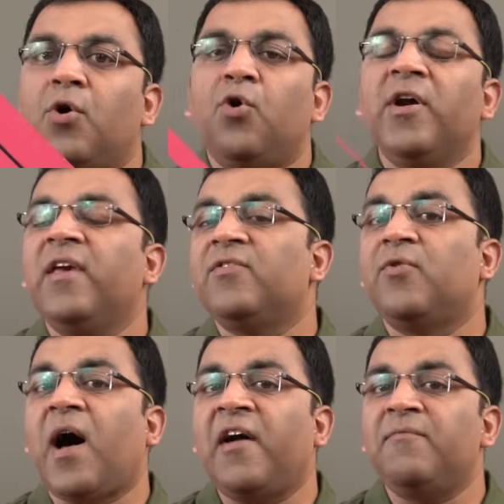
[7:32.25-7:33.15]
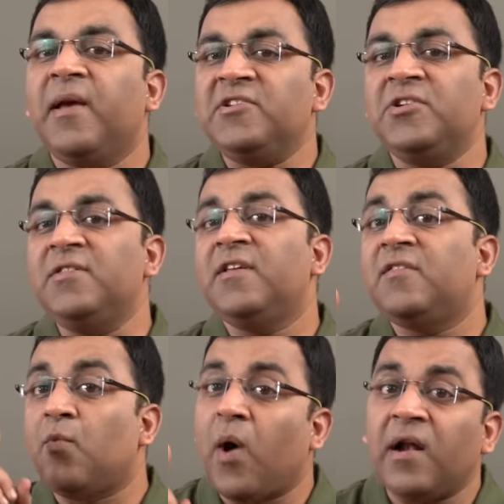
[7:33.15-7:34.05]
Okay, so I've mentioned
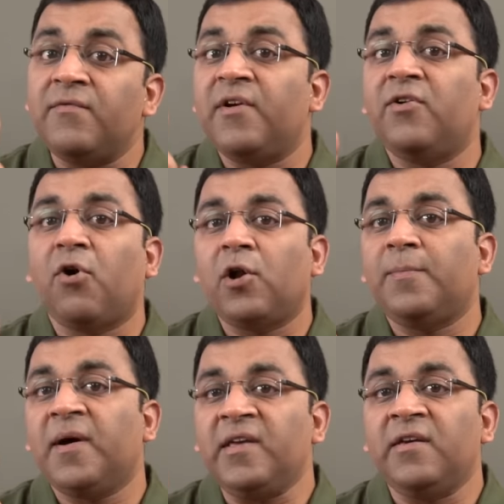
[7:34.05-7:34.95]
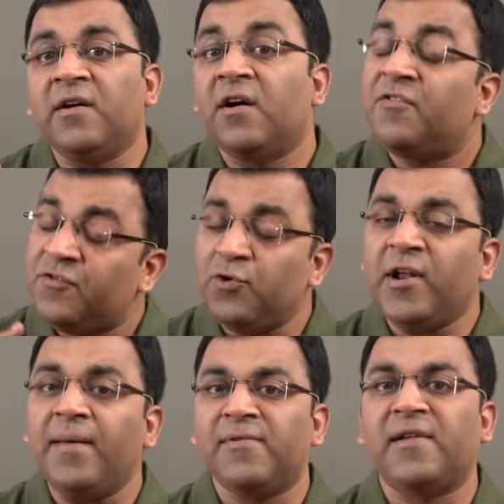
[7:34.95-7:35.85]
this one withdrawal per year a few
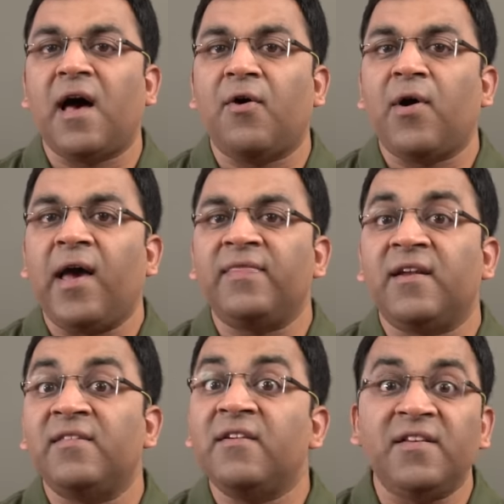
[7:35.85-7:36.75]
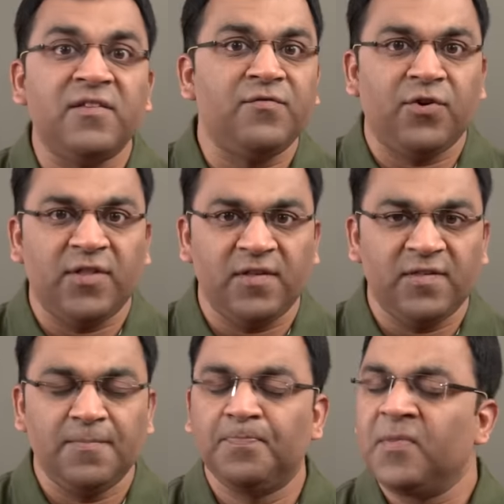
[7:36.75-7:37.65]
times now, and there is a reason for this.